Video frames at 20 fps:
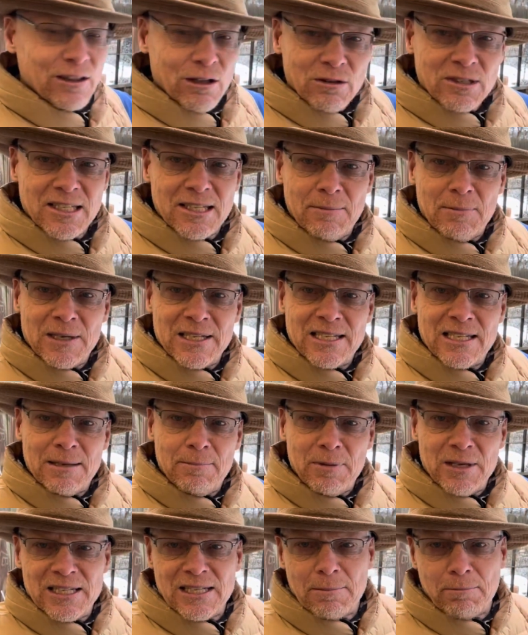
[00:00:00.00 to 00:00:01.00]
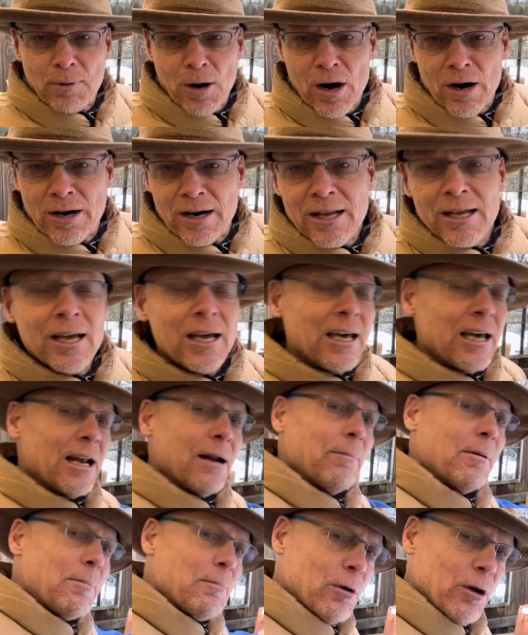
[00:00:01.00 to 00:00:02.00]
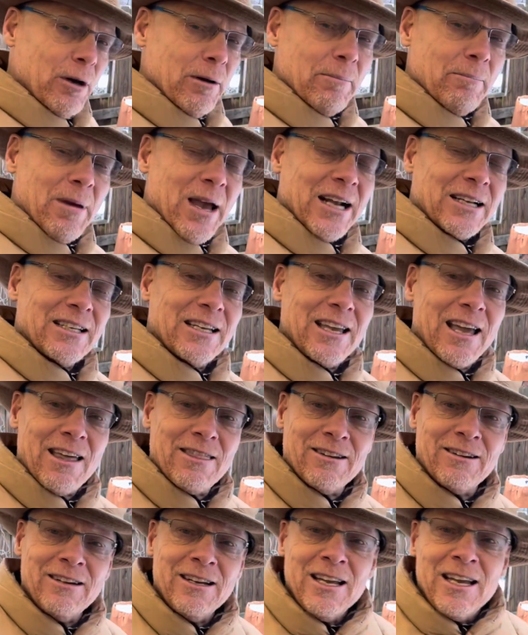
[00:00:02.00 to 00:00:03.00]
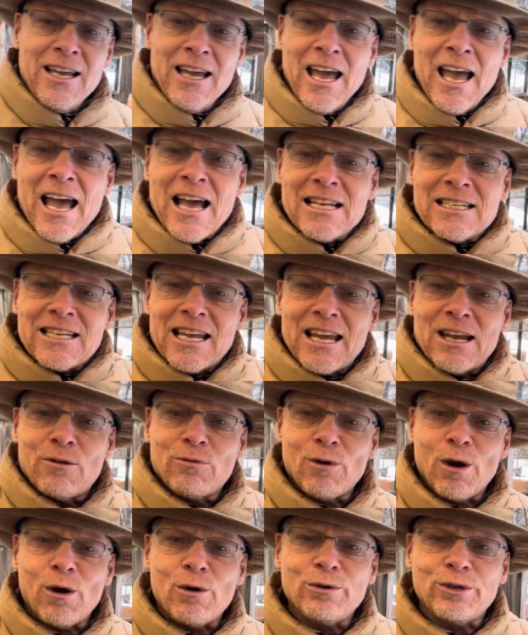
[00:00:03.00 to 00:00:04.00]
those CBCBs apart and I'll be putting them back together as a grow